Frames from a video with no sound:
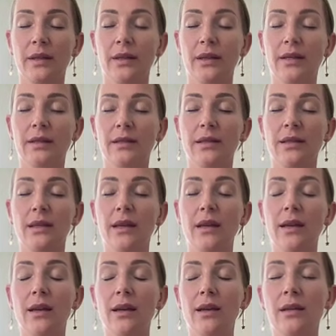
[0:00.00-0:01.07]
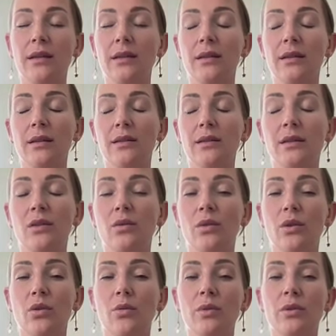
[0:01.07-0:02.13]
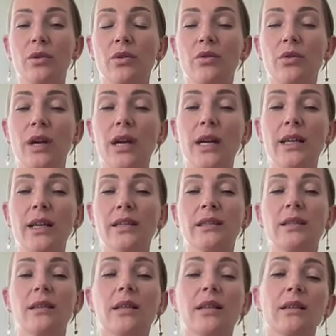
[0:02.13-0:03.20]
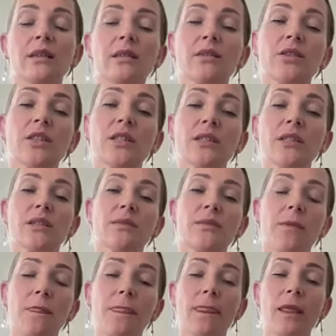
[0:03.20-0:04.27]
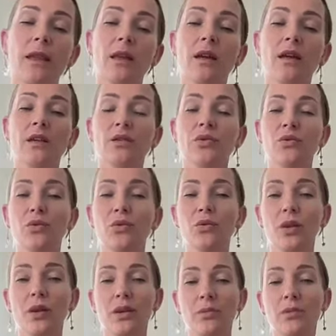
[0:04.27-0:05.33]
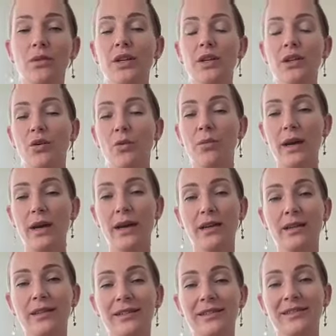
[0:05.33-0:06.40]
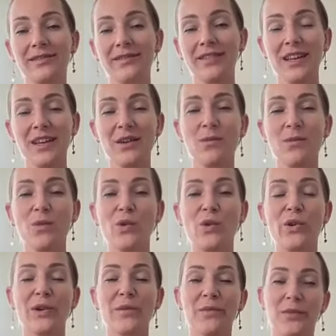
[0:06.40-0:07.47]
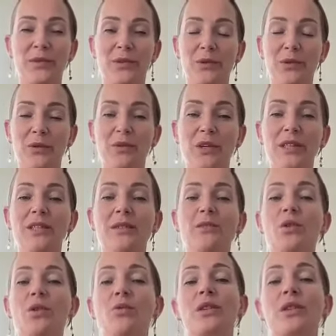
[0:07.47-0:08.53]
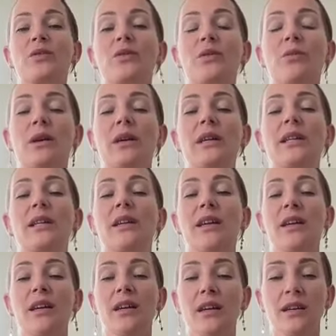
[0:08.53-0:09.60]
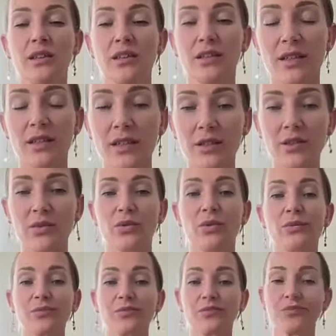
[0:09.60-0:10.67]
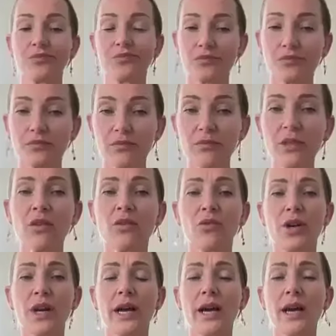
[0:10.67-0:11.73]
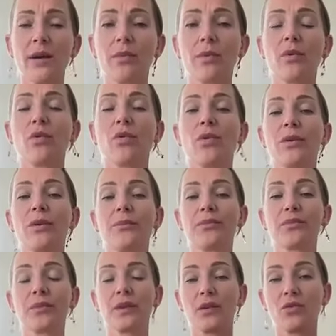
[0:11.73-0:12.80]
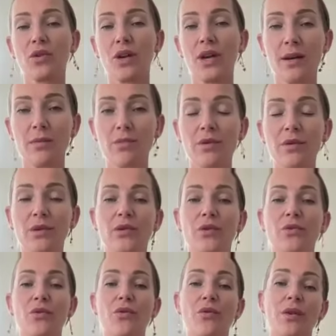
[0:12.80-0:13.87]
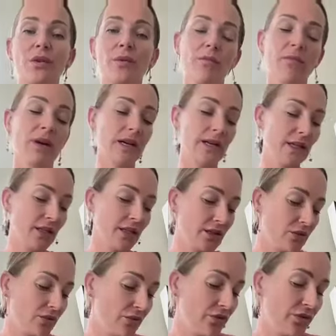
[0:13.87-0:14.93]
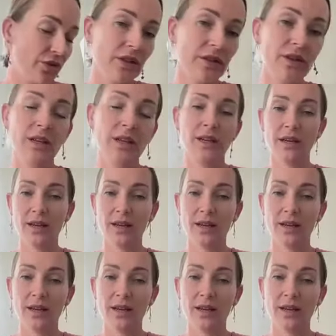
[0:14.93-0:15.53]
exhale, and slowly open your eyes, and just to bring you back more to the present moment, to the body, start to rub or grab your body to feel